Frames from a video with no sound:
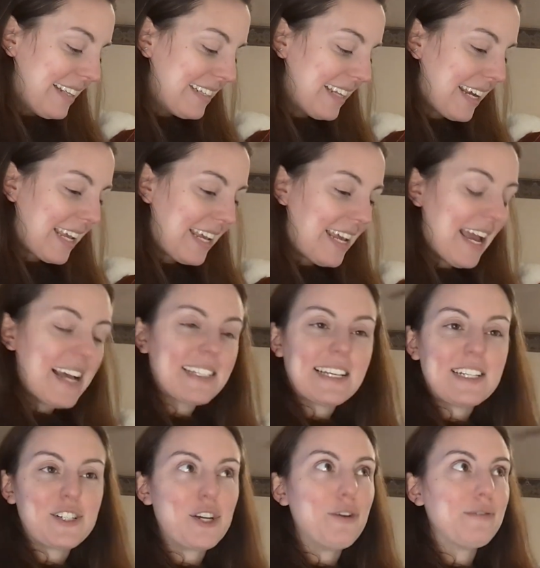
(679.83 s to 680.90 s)
like,
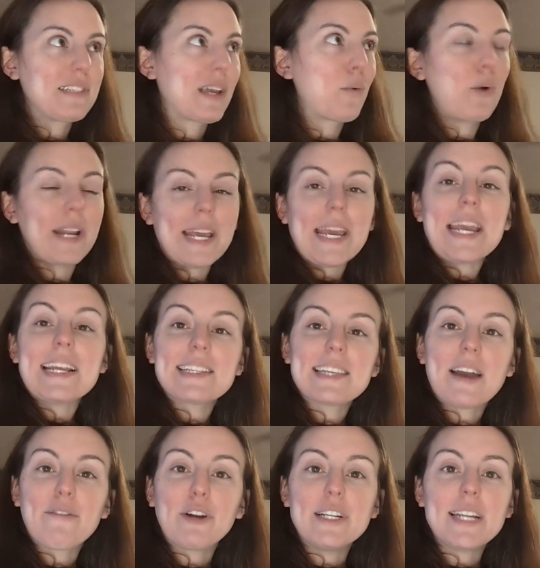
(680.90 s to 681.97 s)
he shows, like, what he eats
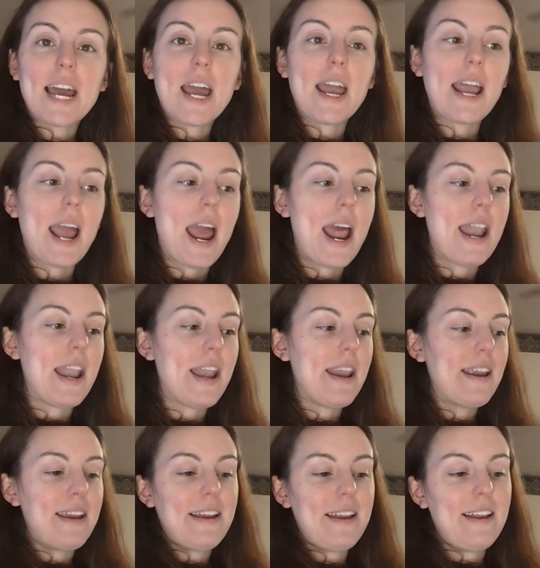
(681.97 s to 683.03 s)
every day,
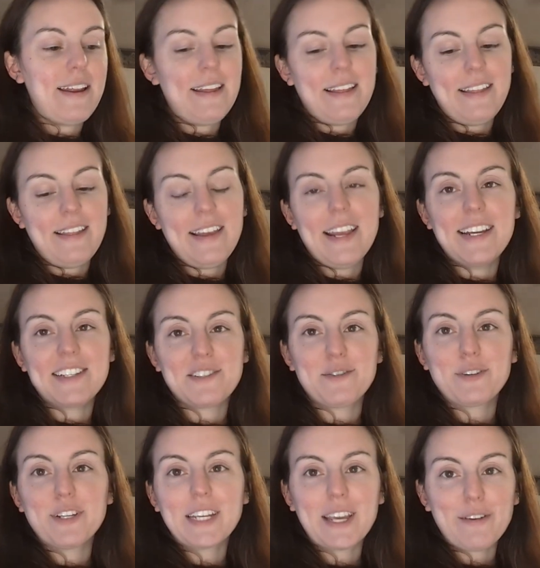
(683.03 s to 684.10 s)
and he doesn't
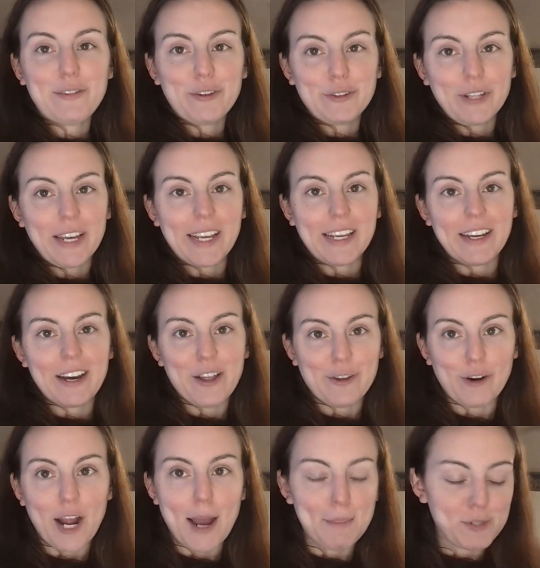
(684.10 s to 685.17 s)
really give you, like,
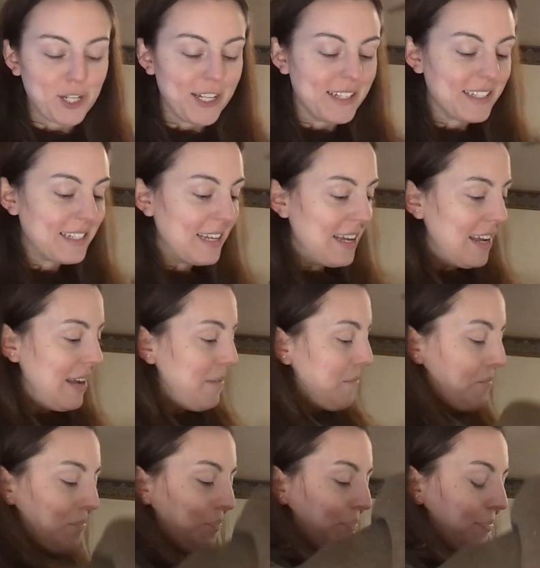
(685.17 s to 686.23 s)
other options.
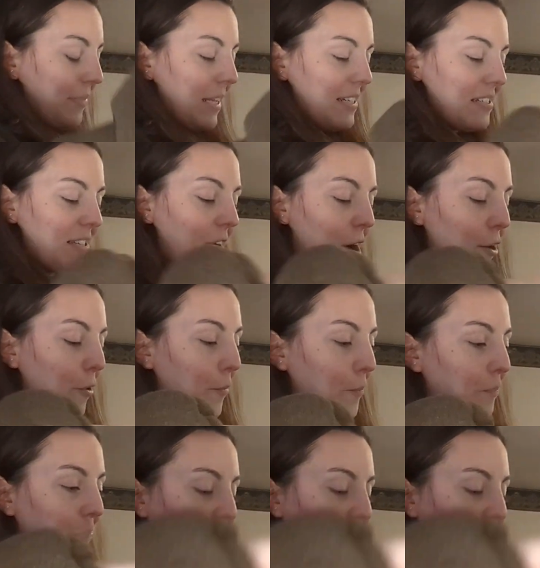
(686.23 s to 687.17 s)
So,